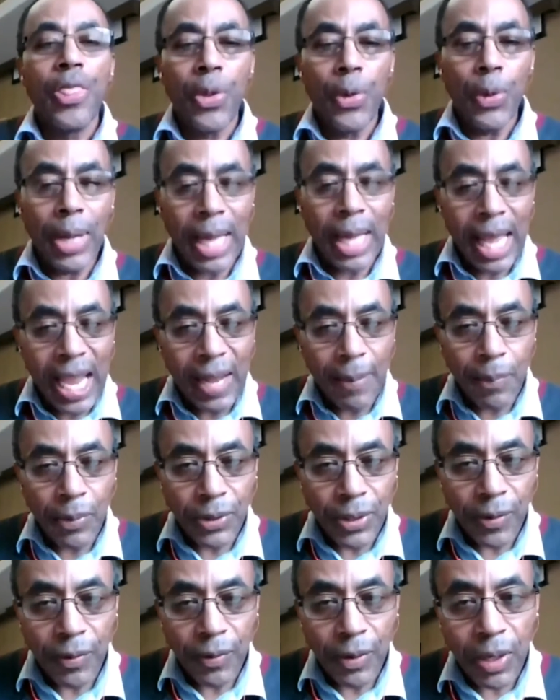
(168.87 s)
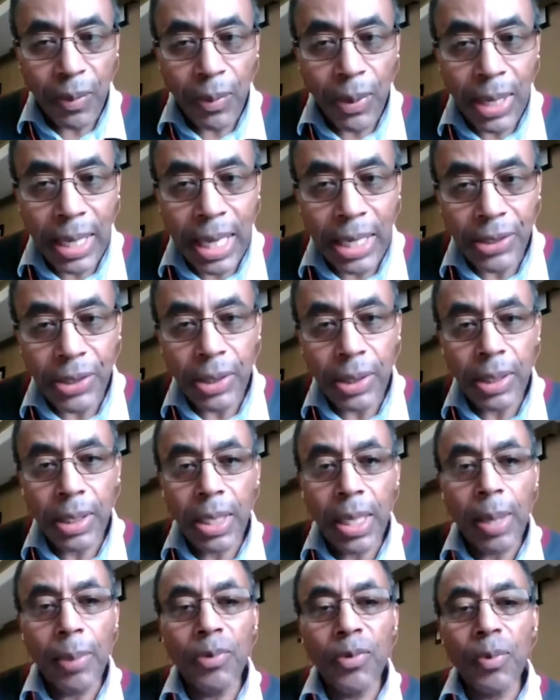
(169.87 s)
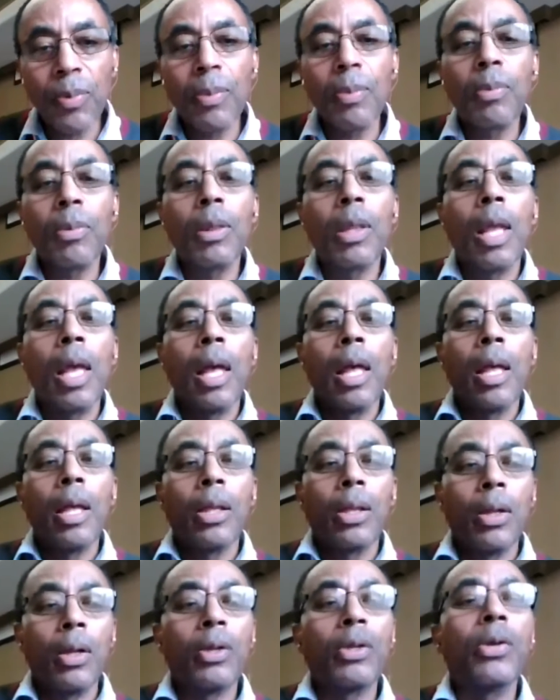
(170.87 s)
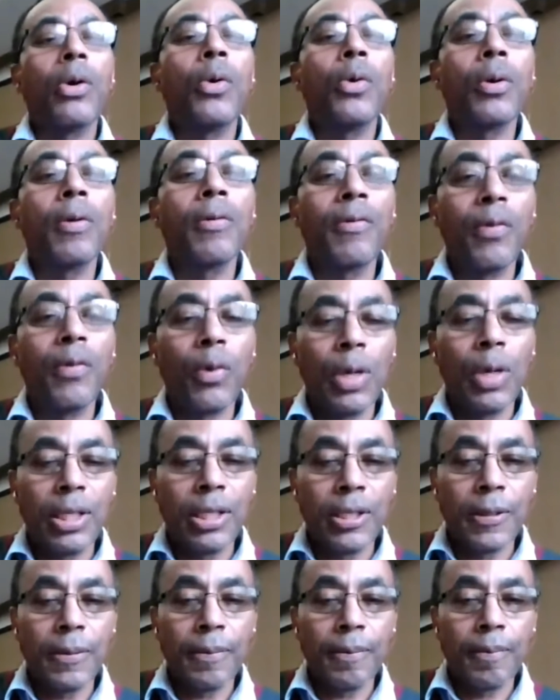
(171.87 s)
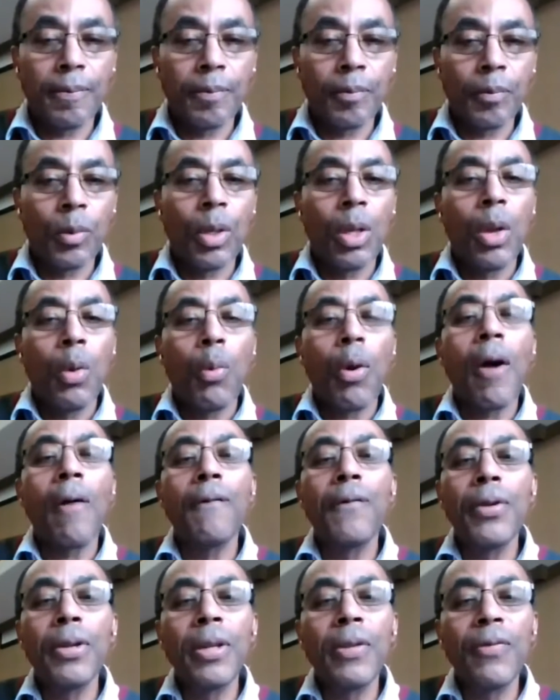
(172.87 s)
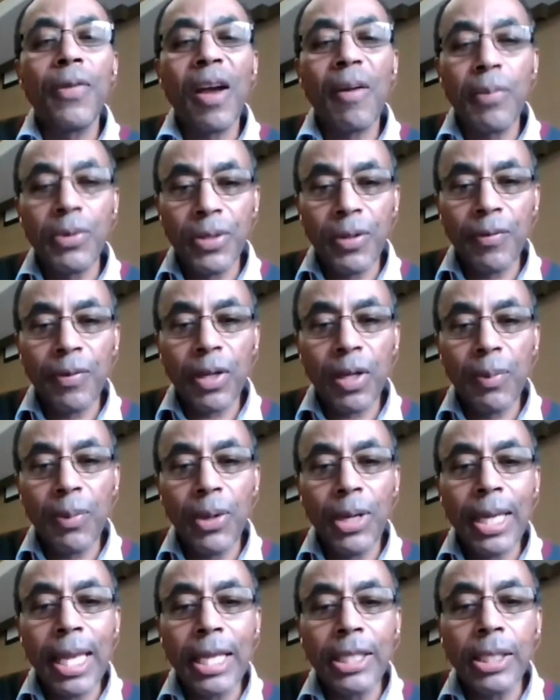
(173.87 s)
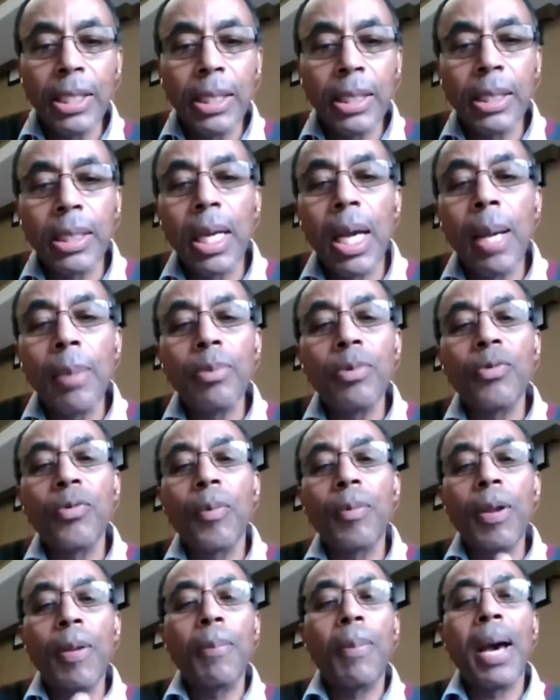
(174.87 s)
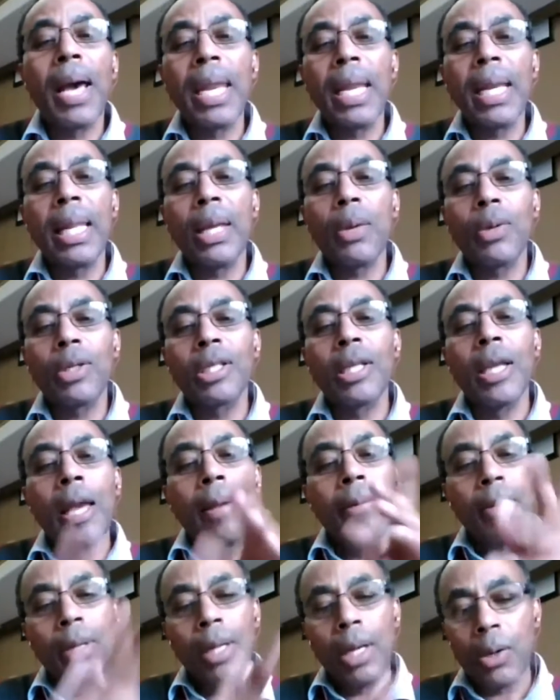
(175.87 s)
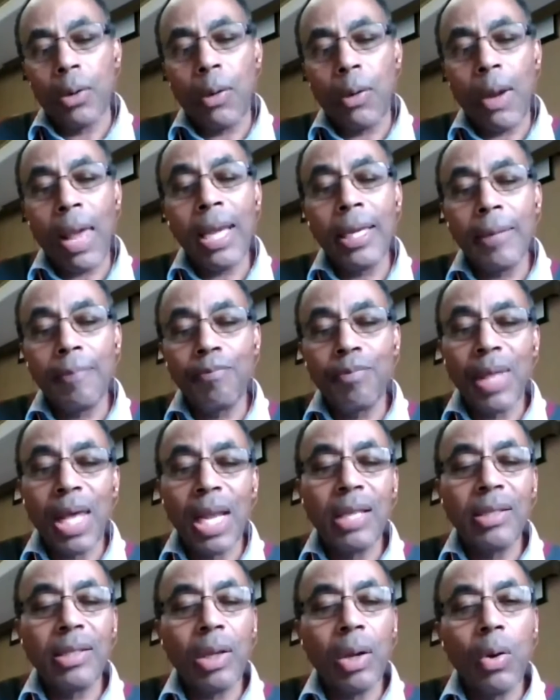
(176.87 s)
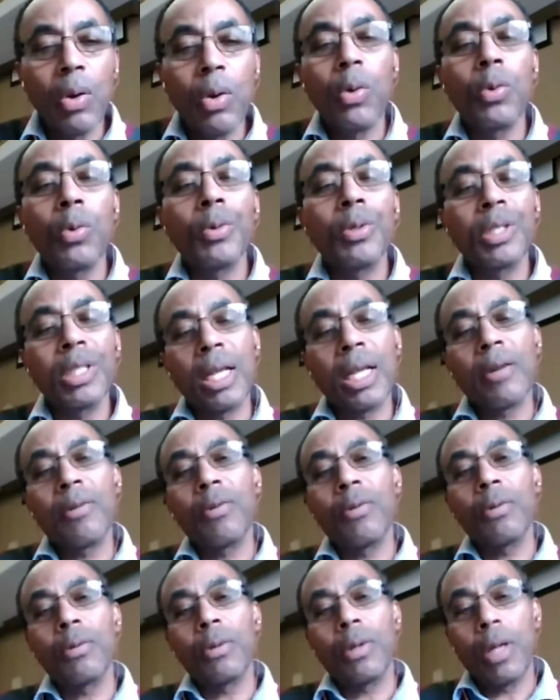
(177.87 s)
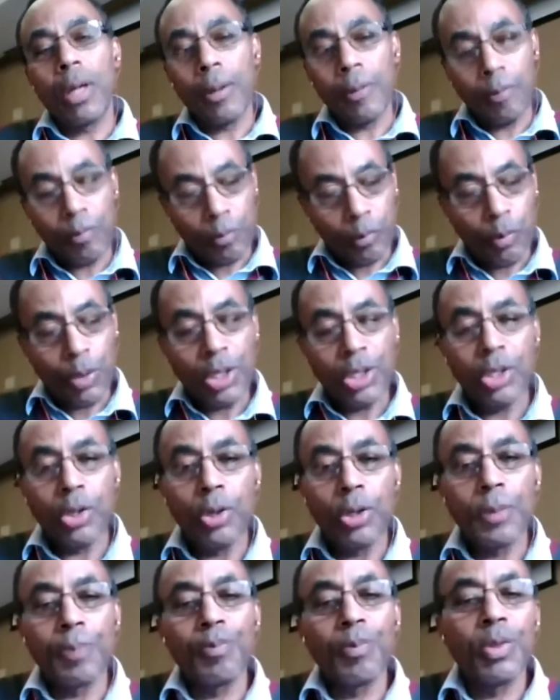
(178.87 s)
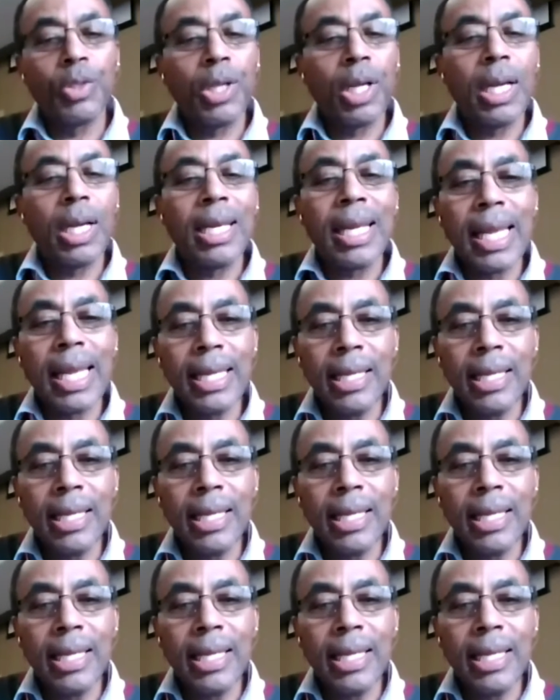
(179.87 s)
38% of your communication comes from your tone of voice, while 55% of your communication comes from your body language. Now, granted, that is an old set of research. It was done in